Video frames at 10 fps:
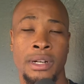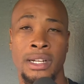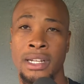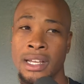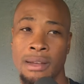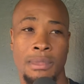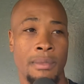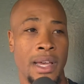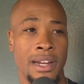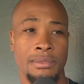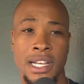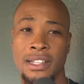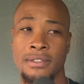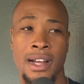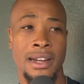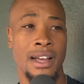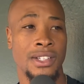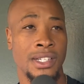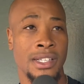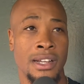But my main objective right now
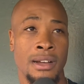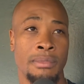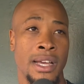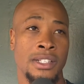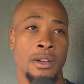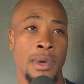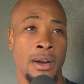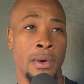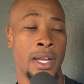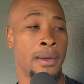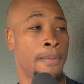is just to get on base no matter what.